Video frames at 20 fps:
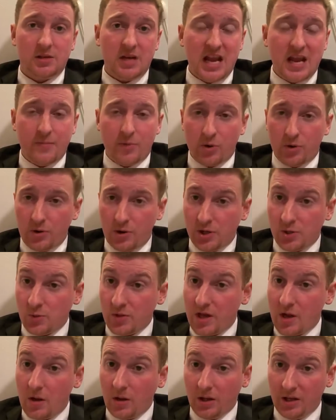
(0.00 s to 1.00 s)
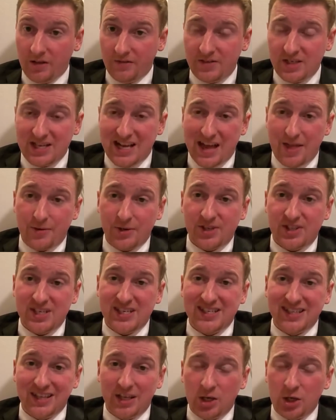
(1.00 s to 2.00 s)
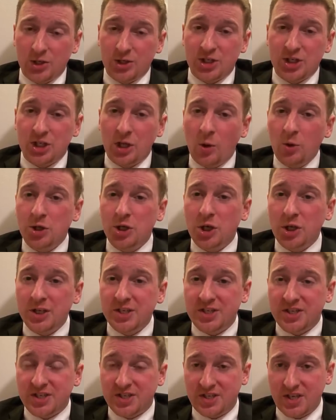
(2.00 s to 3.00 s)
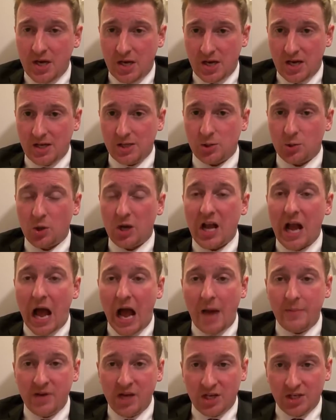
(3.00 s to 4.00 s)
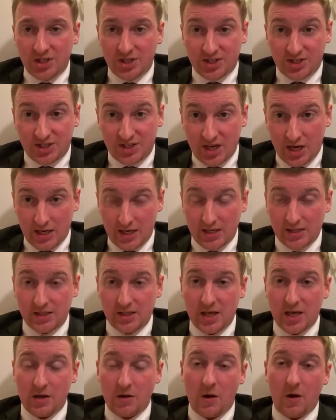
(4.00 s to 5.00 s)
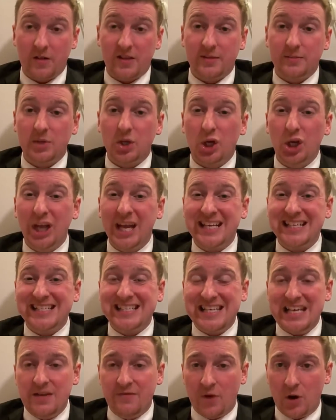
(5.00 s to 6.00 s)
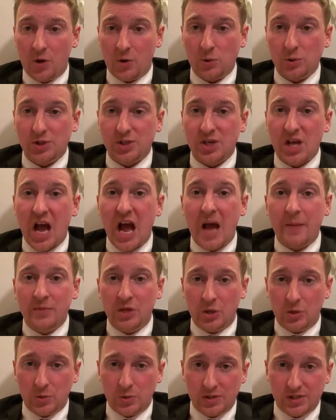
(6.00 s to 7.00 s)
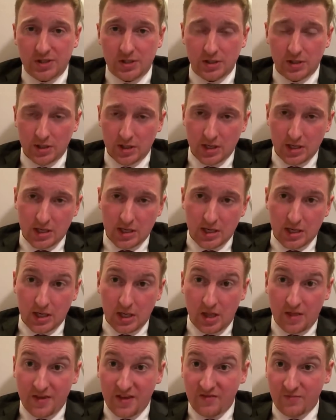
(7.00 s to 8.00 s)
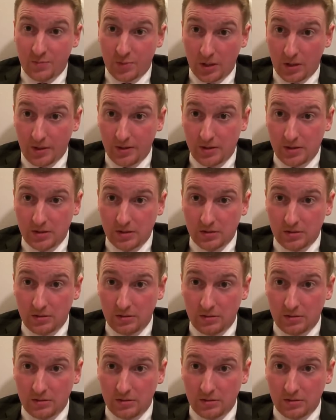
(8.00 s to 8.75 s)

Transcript: there's neighborhoods where they all live together. It's these little socialist cities or communist cities, they call them, colectivos, communes that they've built